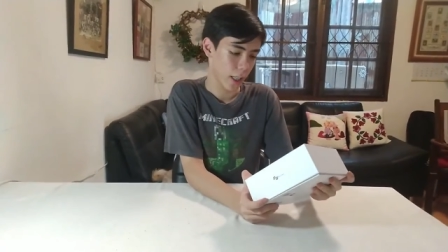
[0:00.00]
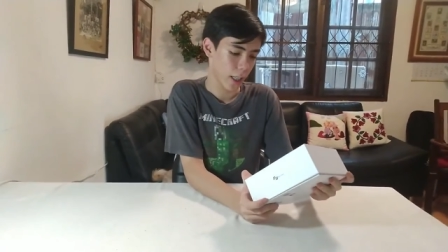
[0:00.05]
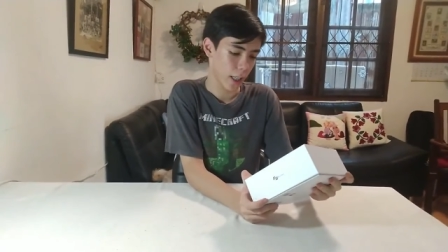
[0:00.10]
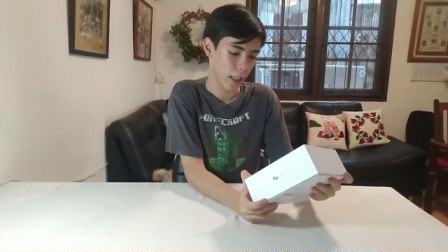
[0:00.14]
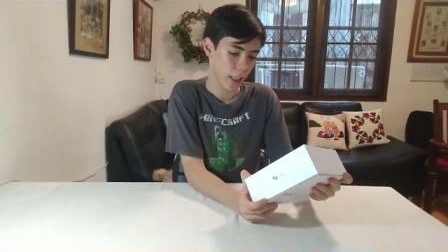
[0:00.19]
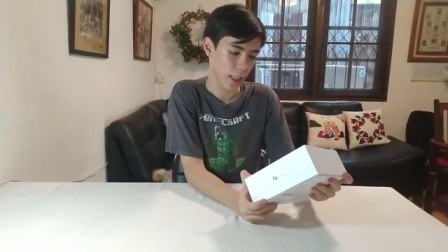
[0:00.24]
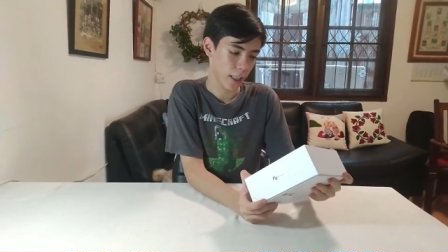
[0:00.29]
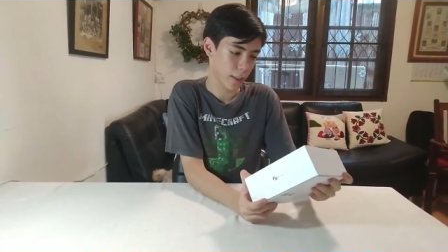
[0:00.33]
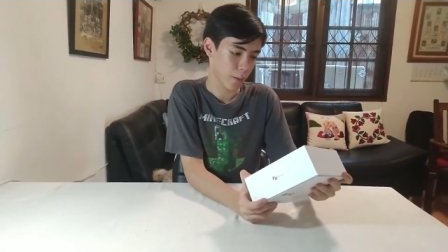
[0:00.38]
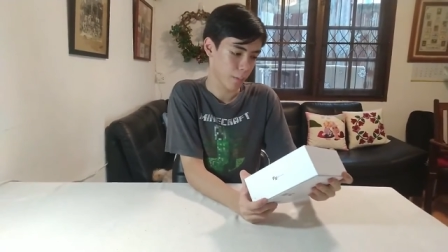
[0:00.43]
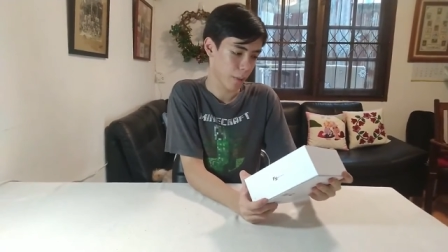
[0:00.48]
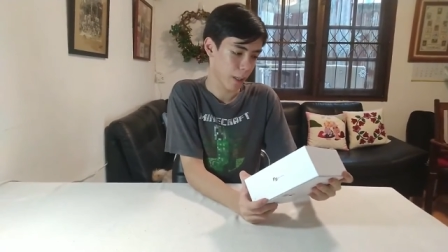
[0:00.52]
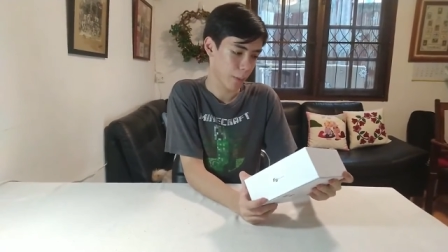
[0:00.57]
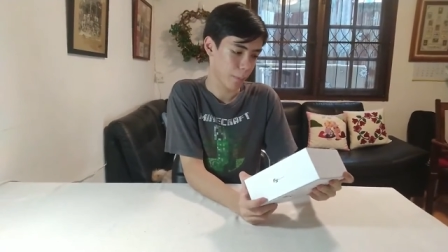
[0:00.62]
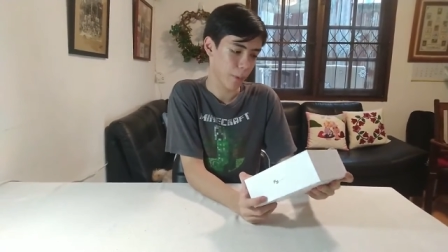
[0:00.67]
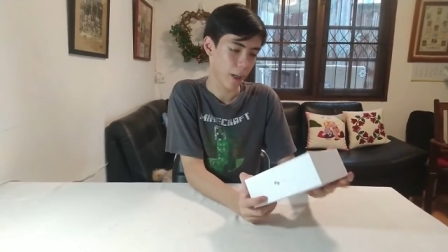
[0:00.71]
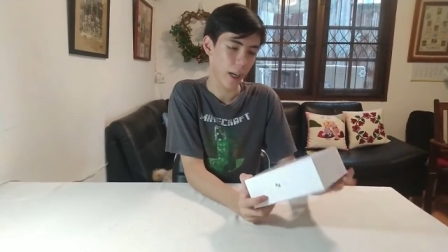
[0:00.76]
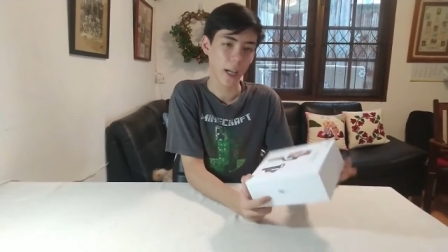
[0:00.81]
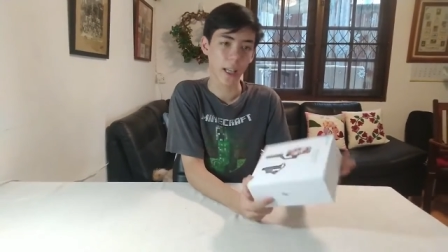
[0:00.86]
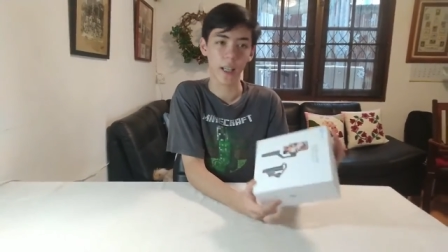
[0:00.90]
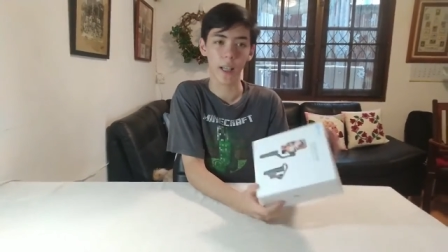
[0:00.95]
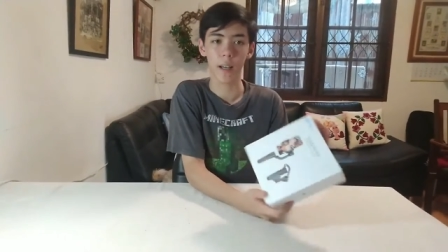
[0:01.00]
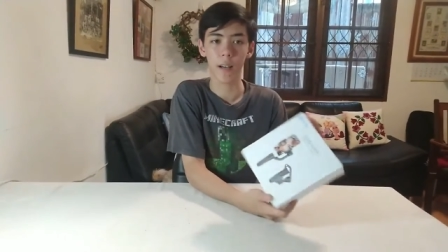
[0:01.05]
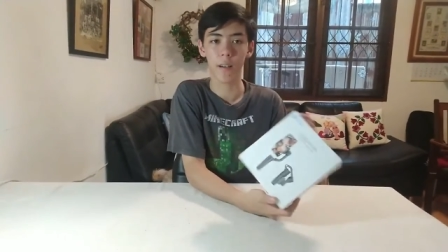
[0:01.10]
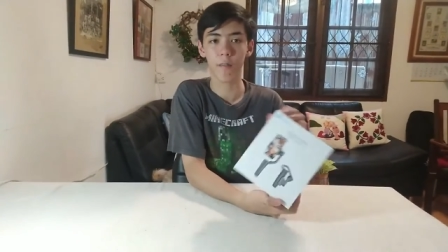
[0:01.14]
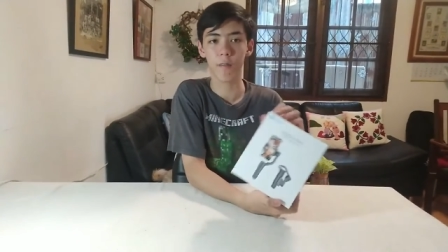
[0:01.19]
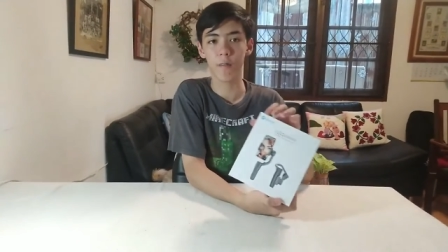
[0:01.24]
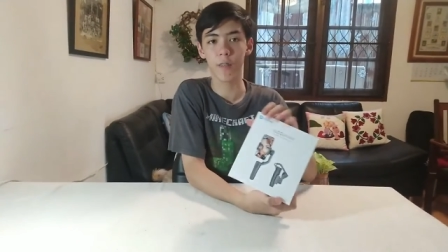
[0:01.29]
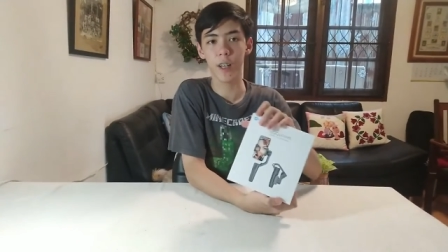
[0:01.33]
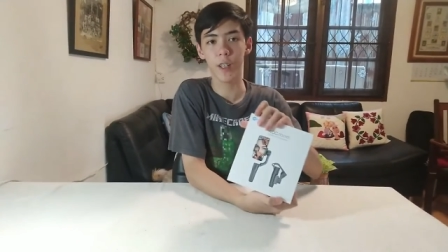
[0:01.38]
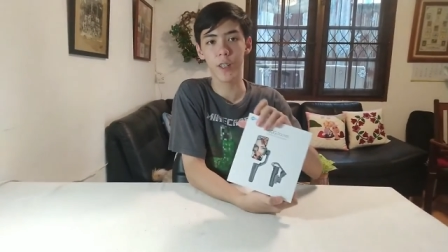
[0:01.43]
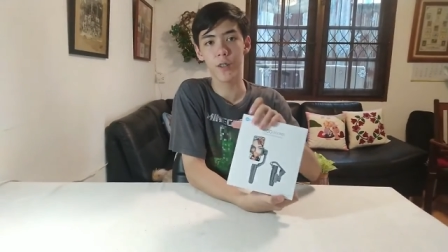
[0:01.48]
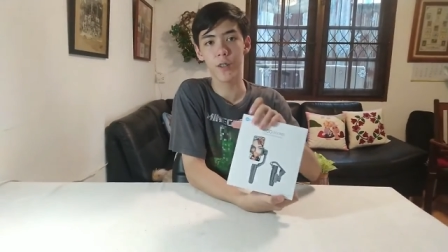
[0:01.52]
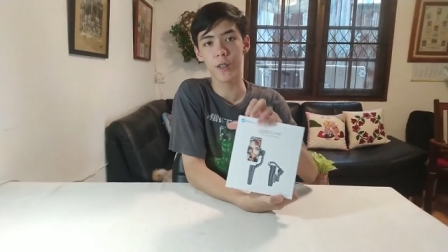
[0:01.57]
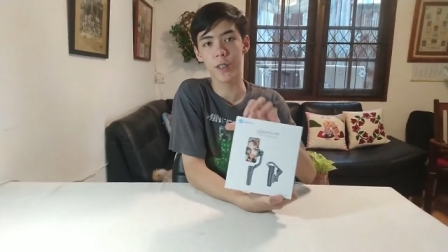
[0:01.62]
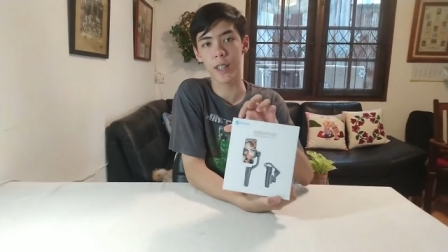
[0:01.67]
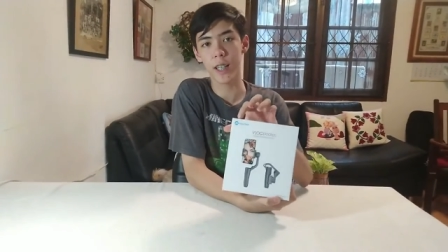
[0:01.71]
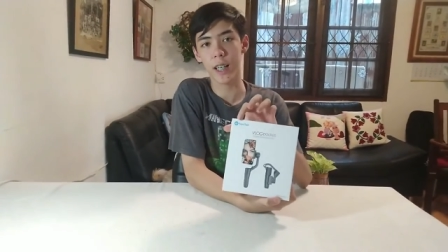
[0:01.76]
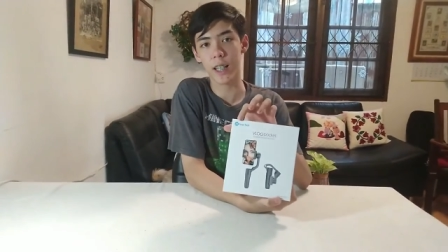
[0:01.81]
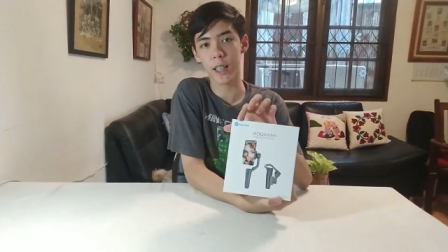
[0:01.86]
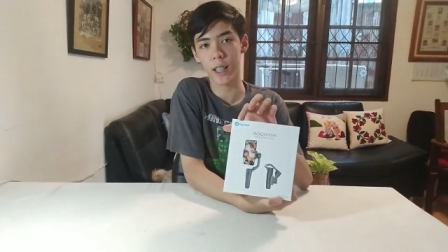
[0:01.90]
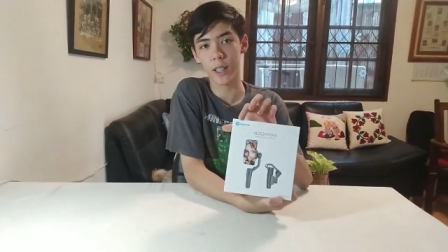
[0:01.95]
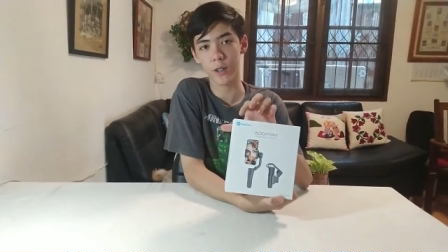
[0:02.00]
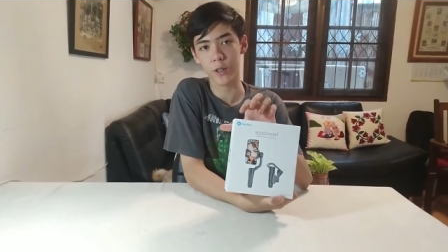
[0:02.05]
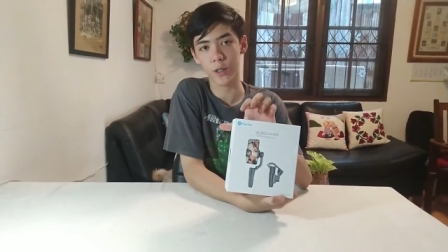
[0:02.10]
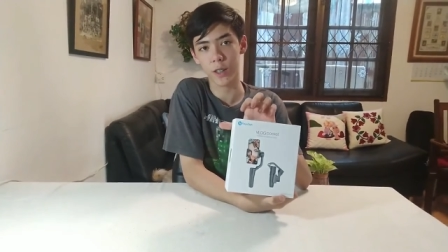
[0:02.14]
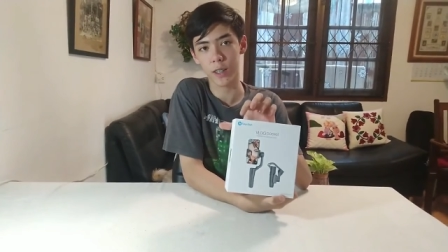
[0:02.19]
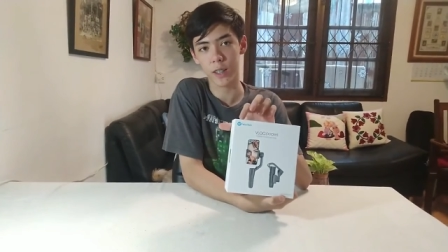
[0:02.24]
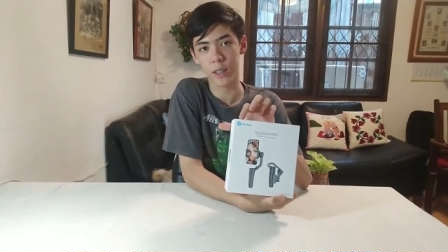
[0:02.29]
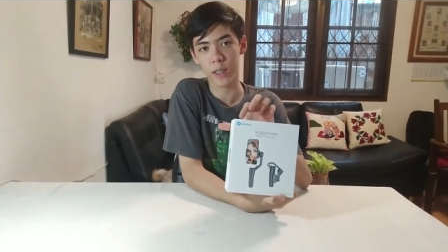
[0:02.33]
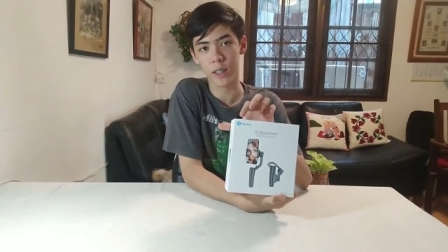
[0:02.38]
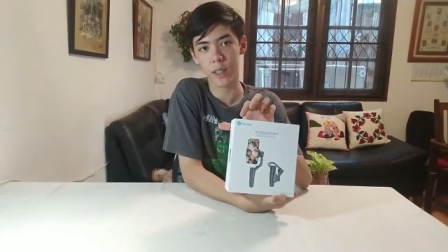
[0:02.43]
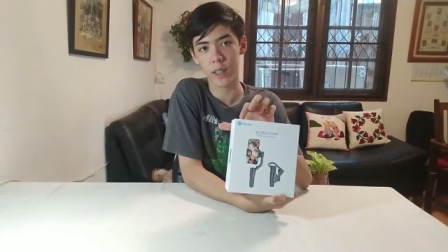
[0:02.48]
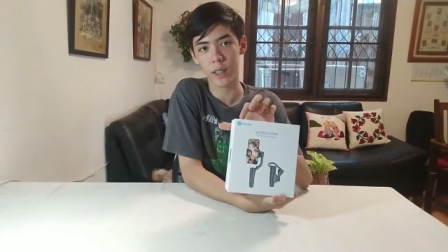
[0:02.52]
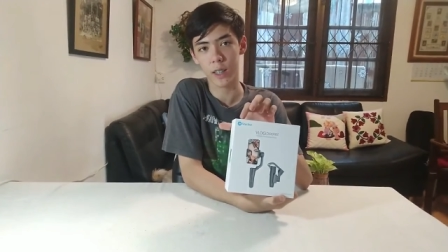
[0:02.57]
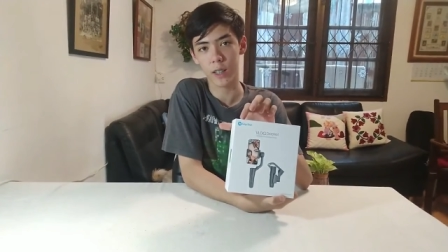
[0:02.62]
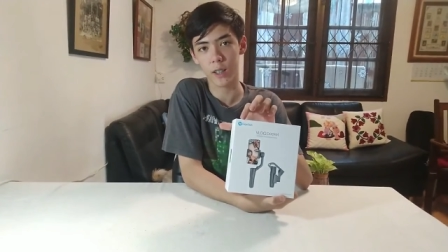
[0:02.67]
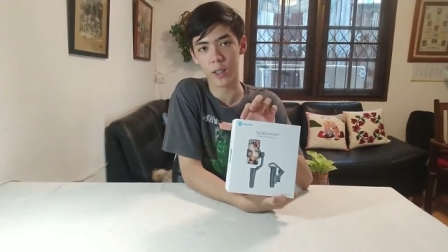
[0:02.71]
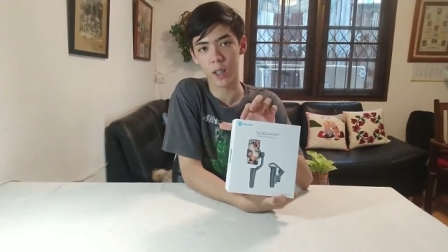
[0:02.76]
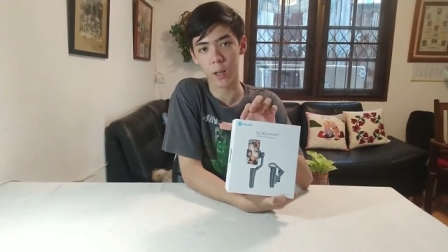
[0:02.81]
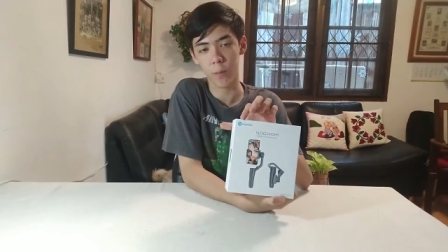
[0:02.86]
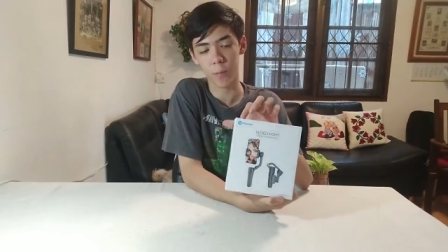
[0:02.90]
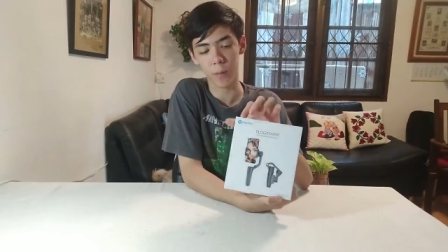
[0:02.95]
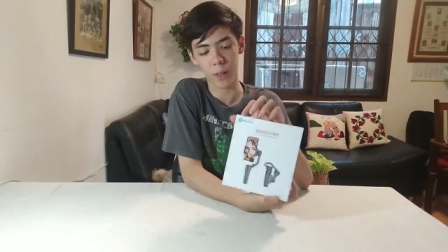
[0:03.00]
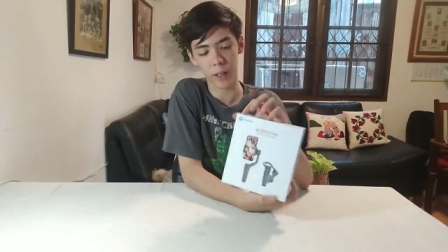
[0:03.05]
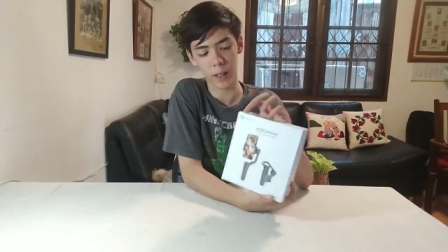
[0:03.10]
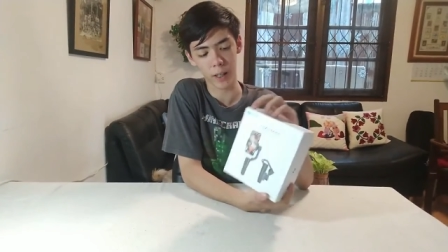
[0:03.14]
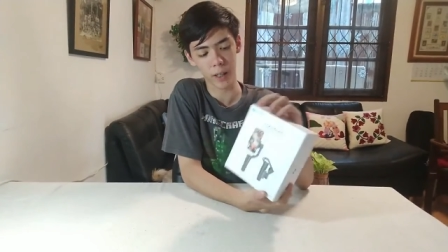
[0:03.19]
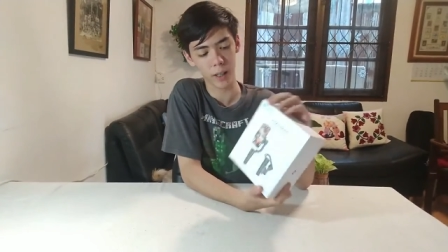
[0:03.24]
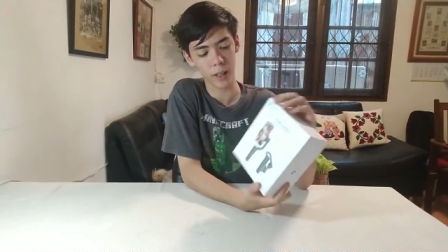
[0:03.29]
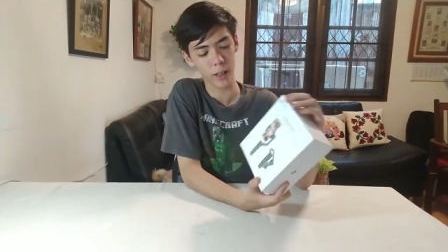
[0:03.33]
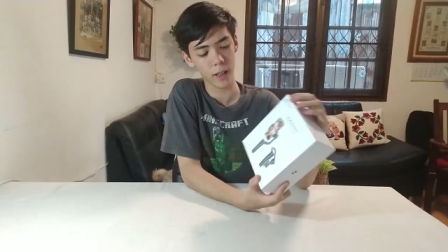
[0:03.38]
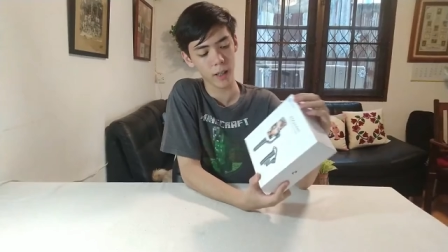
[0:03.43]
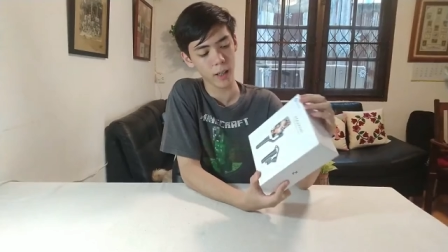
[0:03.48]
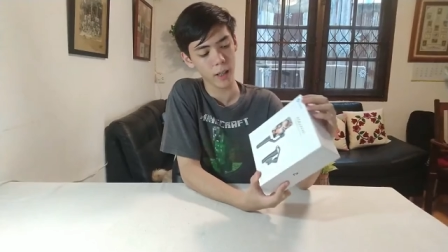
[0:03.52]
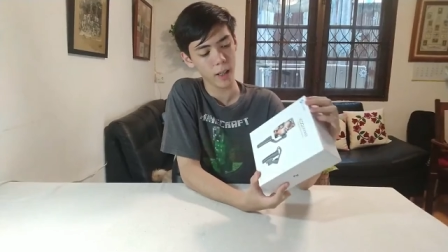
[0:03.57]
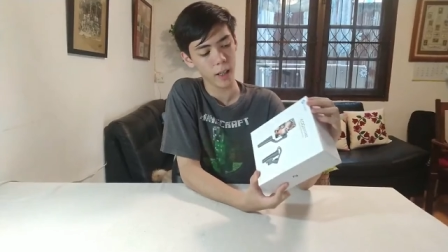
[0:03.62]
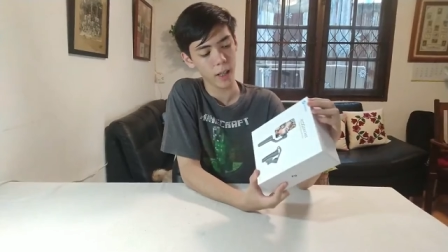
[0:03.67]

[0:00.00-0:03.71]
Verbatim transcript: It is made by uh, Feiyu Tech as you can see at the top right here.